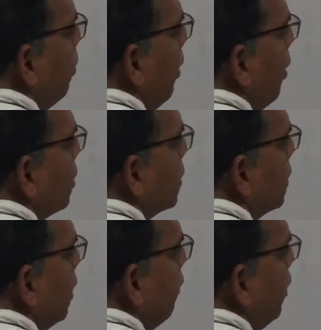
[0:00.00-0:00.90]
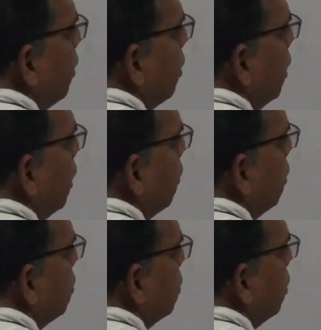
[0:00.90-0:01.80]
plus 7 equal
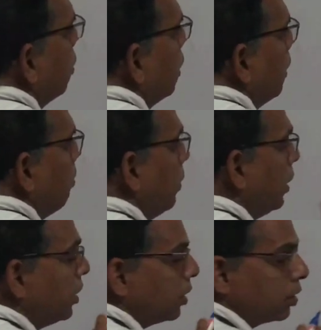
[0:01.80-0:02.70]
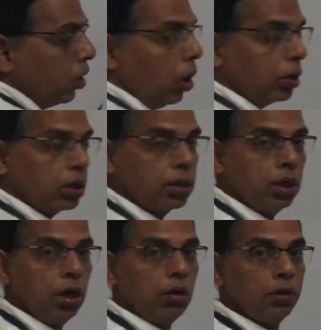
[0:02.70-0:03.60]
to 0. But this is not,
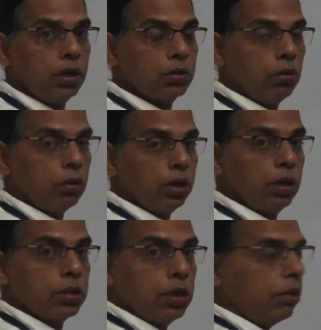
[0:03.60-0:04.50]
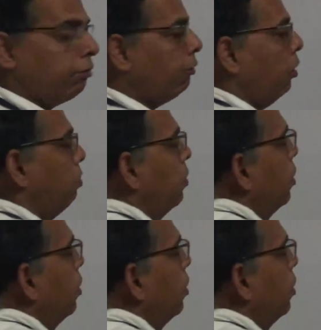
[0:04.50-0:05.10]
still now it is not in the standard form.